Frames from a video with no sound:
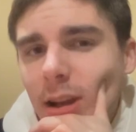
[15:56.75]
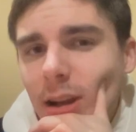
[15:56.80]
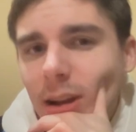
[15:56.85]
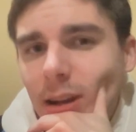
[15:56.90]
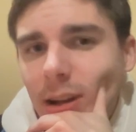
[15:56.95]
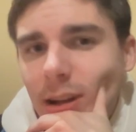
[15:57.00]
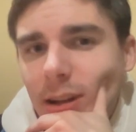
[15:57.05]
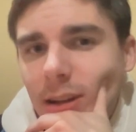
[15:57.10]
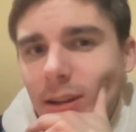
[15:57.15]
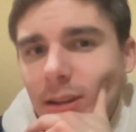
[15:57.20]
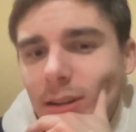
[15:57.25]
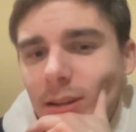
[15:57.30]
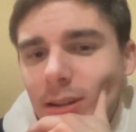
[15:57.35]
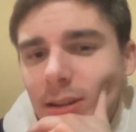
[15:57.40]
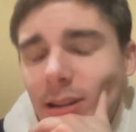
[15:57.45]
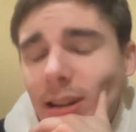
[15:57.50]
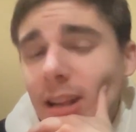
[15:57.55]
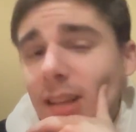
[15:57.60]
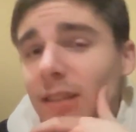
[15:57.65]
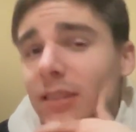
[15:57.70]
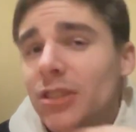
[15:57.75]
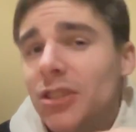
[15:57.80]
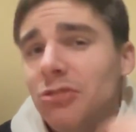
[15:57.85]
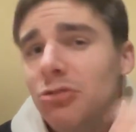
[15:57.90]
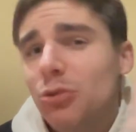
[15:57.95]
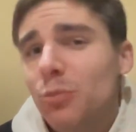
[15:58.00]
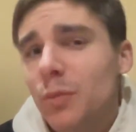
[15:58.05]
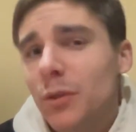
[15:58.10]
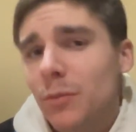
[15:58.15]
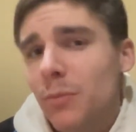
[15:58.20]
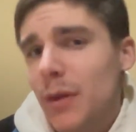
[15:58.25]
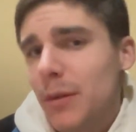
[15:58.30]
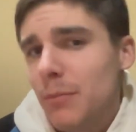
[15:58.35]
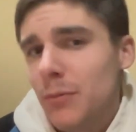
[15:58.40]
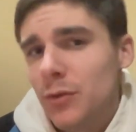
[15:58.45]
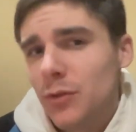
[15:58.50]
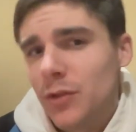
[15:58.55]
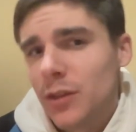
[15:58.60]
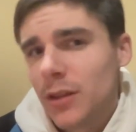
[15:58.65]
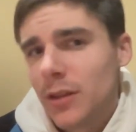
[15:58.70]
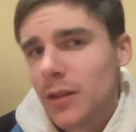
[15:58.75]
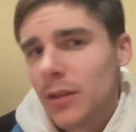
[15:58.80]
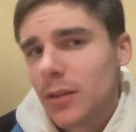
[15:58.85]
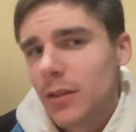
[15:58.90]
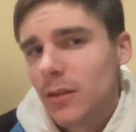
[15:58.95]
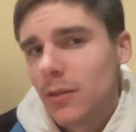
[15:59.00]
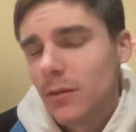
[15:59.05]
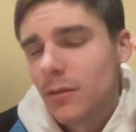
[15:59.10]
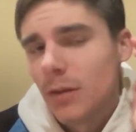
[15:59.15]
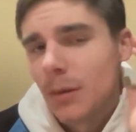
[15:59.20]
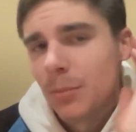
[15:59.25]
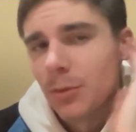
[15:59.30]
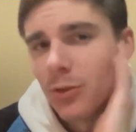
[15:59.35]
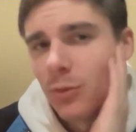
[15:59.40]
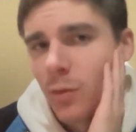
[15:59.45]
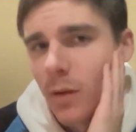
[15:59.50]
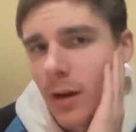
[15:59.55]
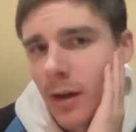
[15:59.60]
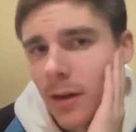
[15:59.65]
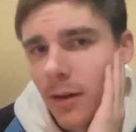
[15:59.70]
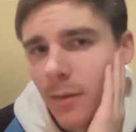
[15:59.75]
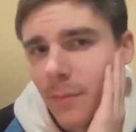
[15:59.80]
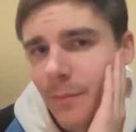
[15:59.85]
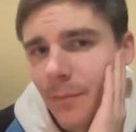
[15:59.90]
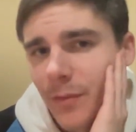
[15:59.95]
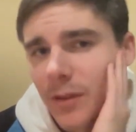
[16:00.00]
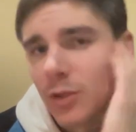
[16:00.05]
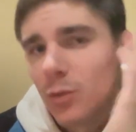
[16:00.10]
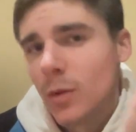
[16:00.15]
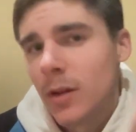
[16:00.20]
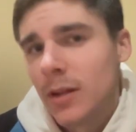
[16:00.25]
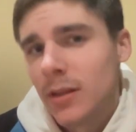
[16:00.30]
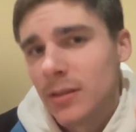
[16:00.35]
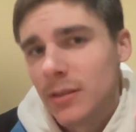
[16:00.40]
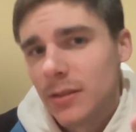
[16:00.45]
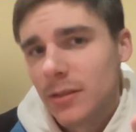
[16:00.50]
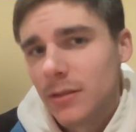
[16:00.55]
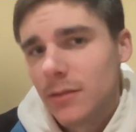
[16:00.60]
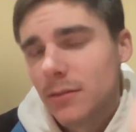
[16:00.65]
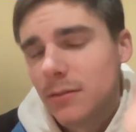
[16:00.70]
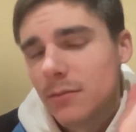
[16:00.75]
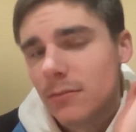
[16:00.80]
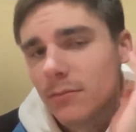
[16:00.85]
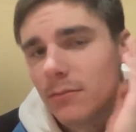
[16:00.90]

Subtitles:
that I continue to build my music repertoire as well as,